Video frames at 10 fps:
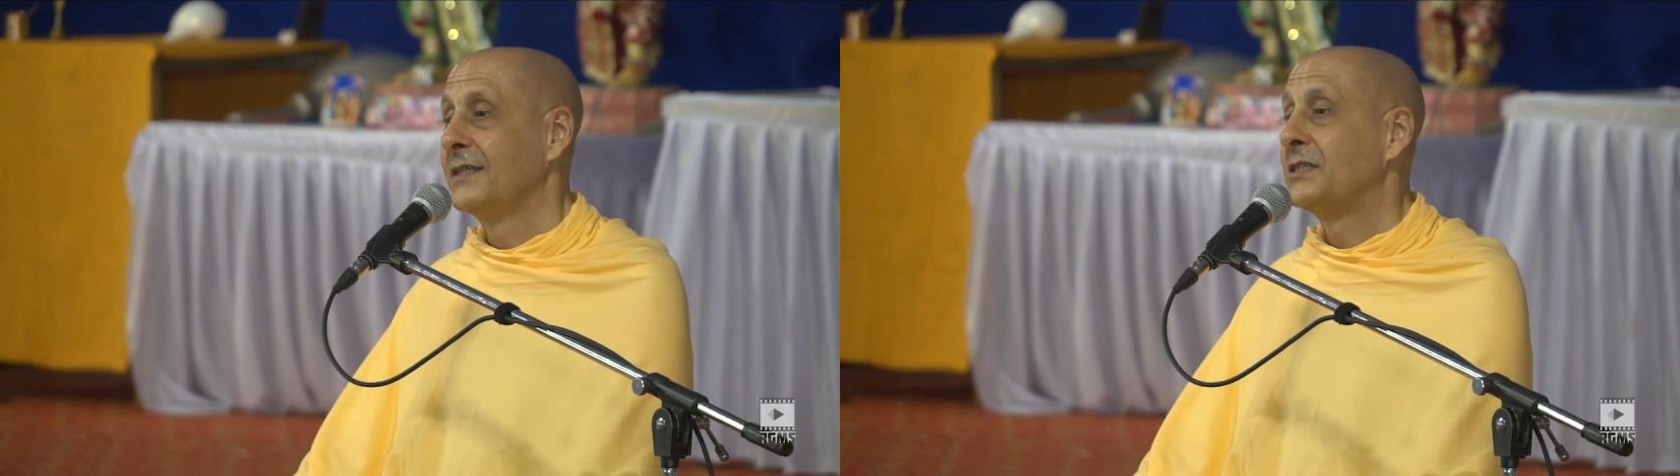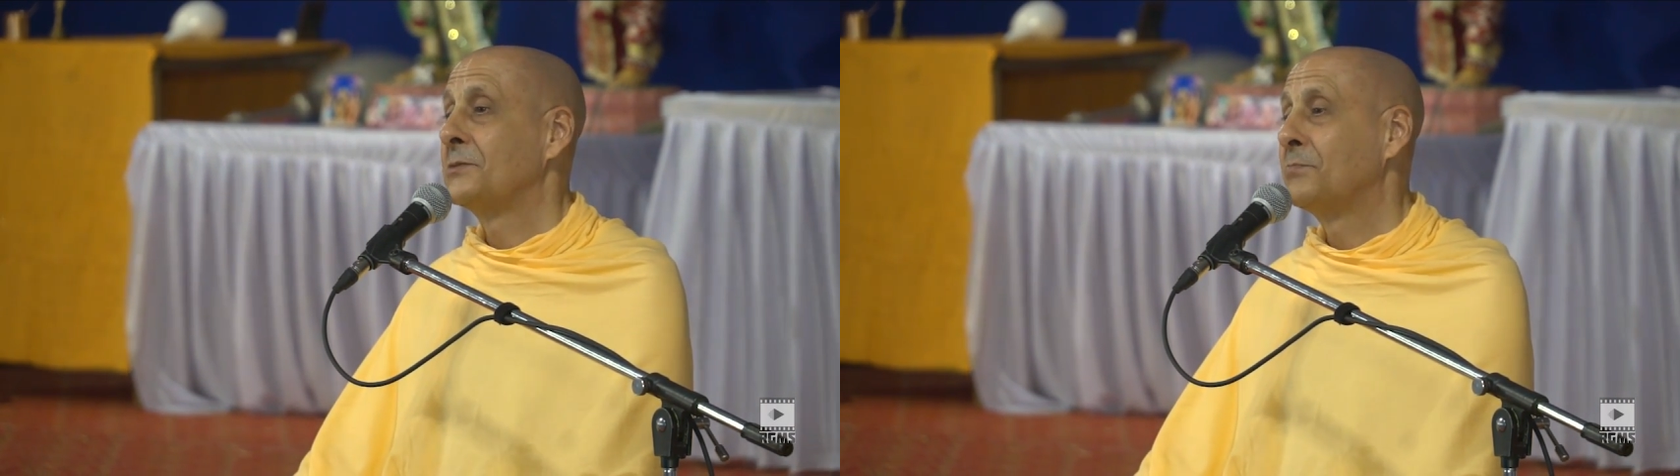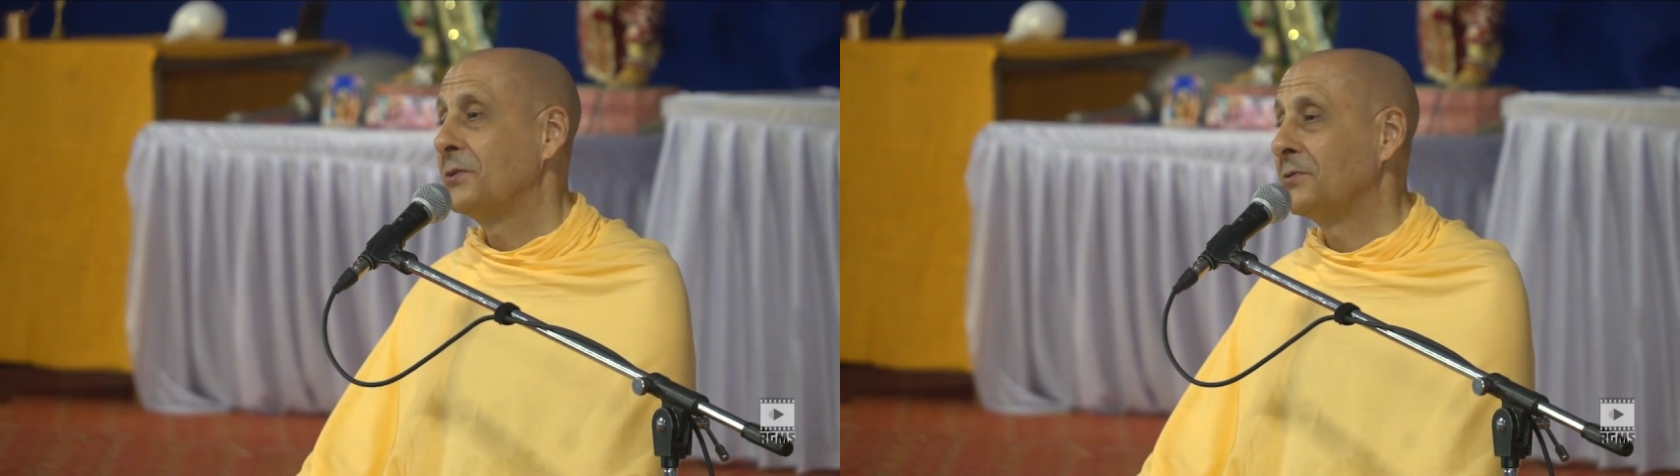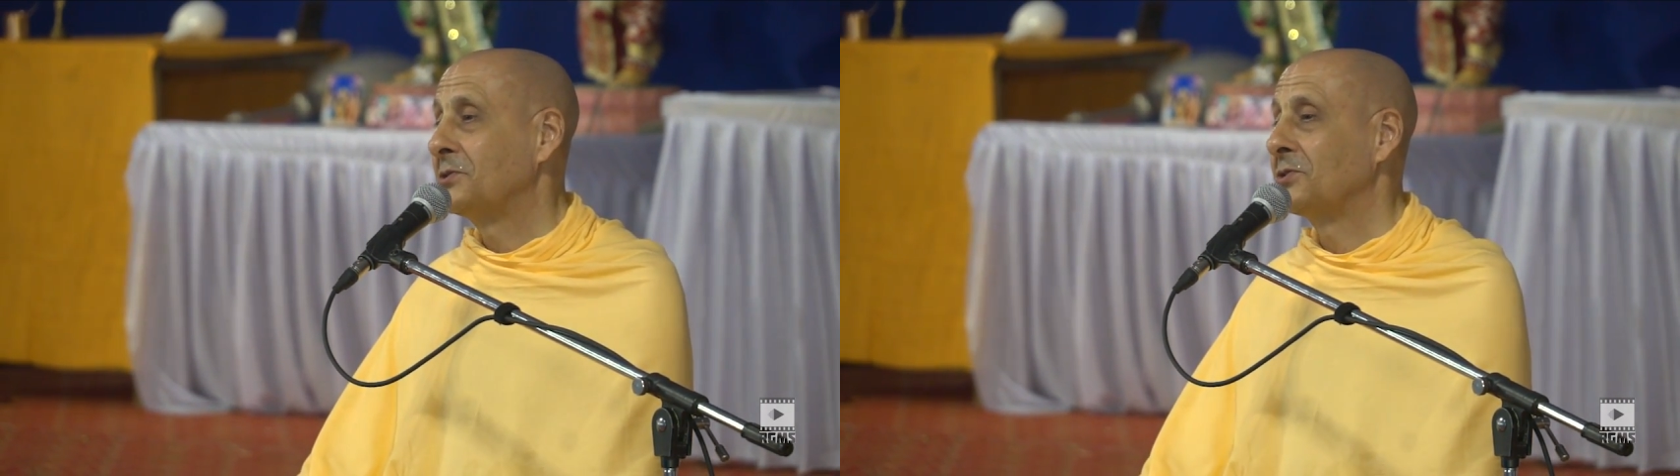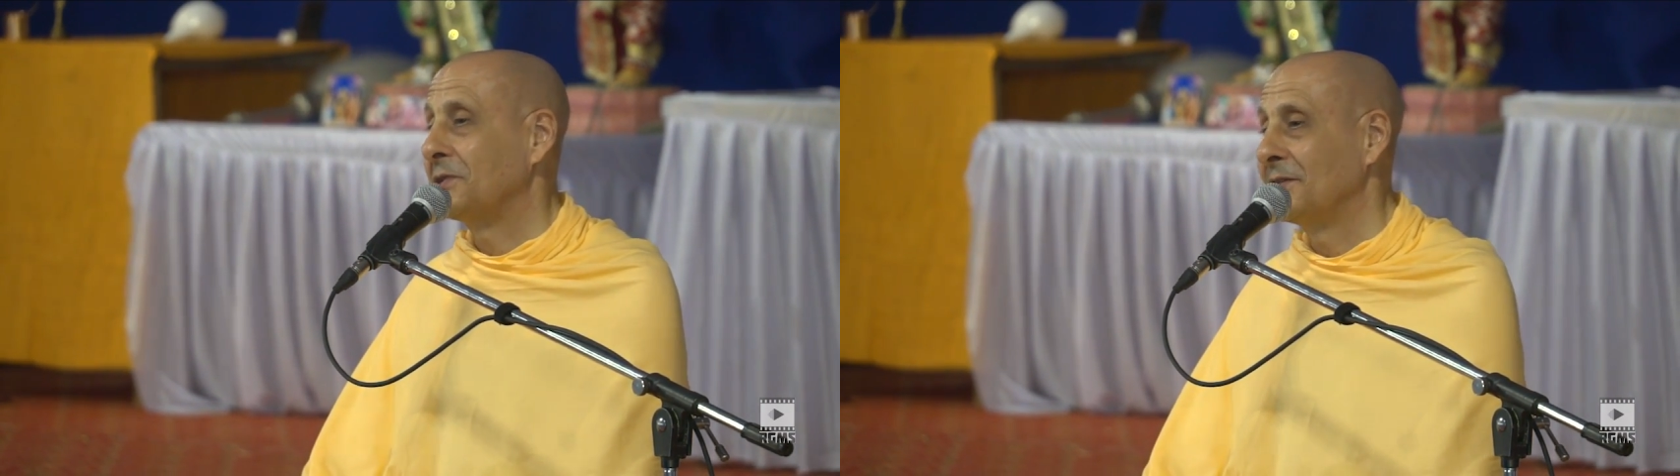
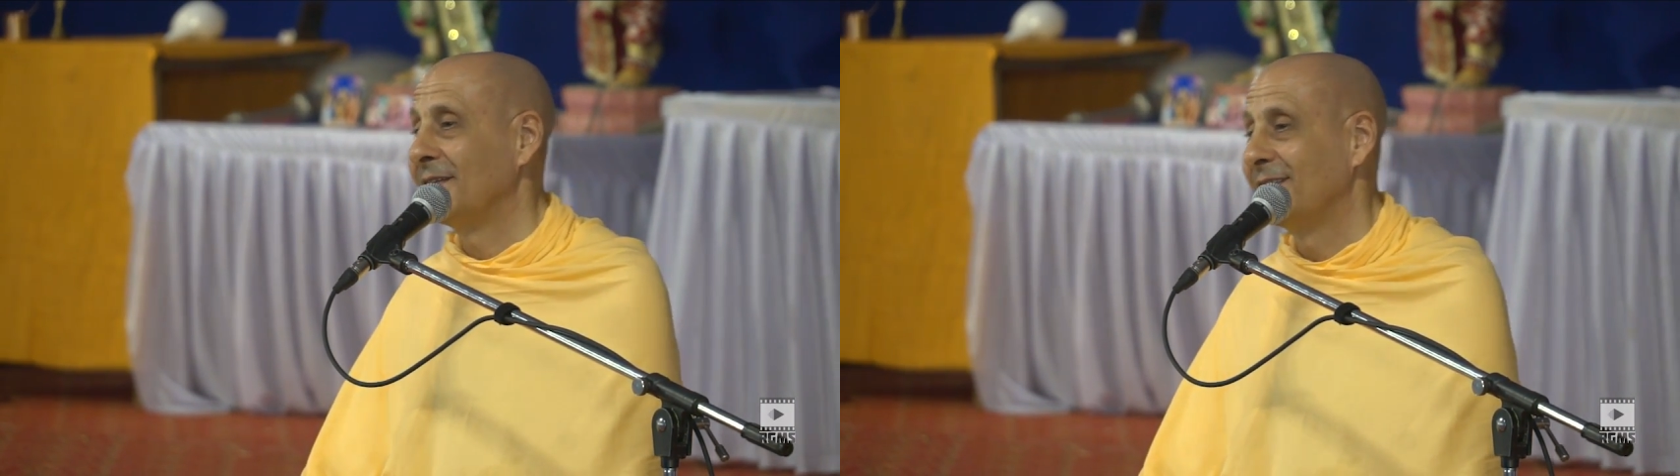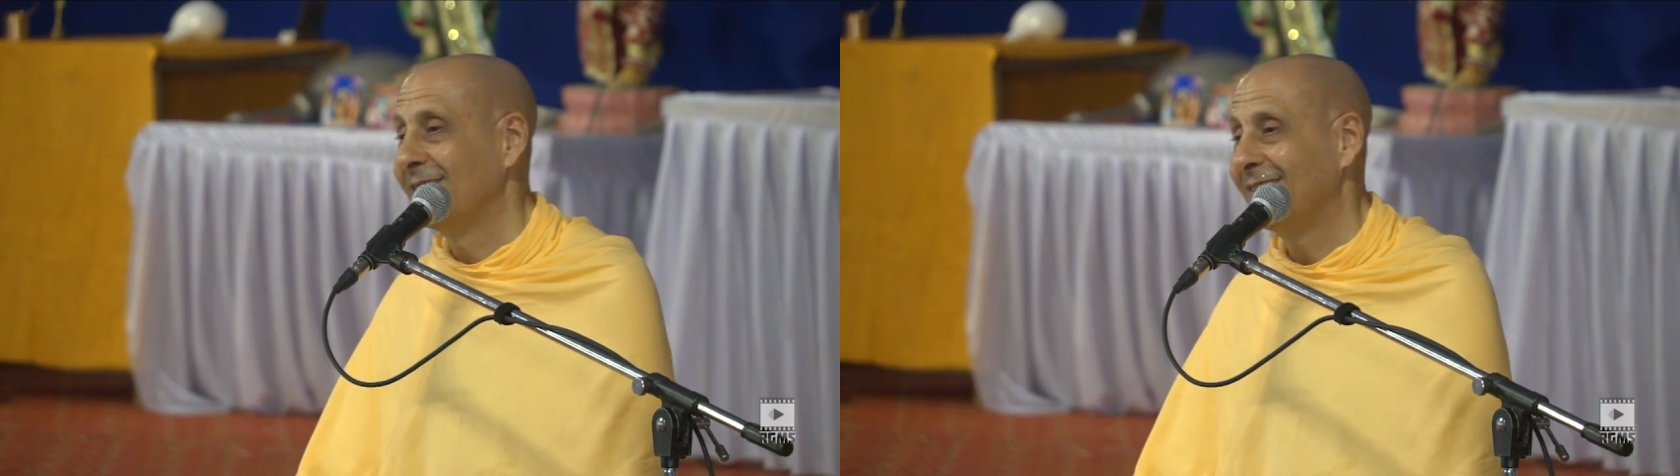spiritually,